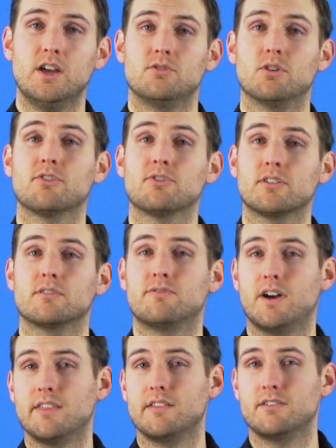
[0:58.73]
You're also going to
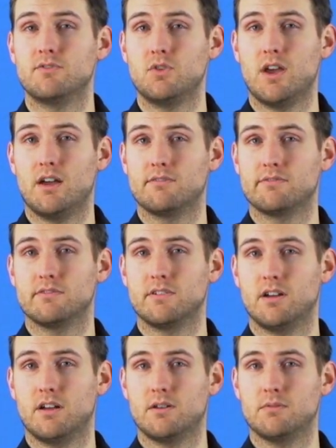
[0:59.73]
find that if you have
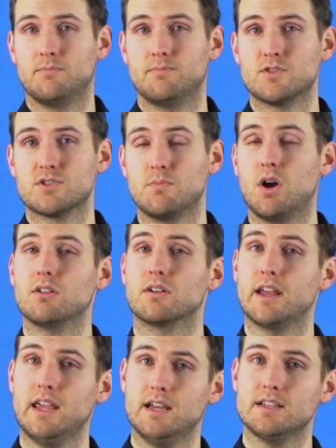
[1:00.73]
uh, smaller
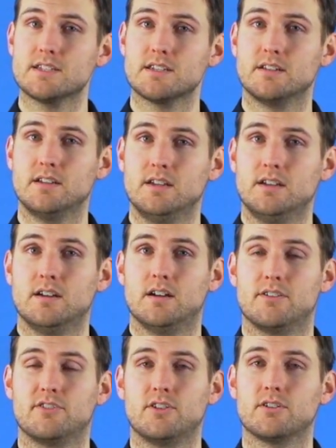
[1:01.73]
hands uh,
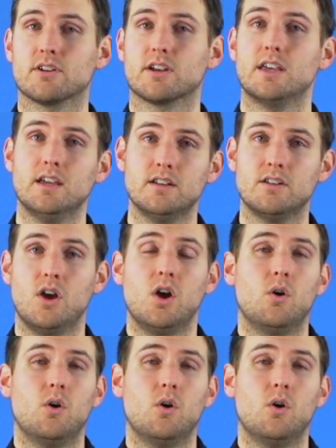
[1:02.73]
as a younger kid,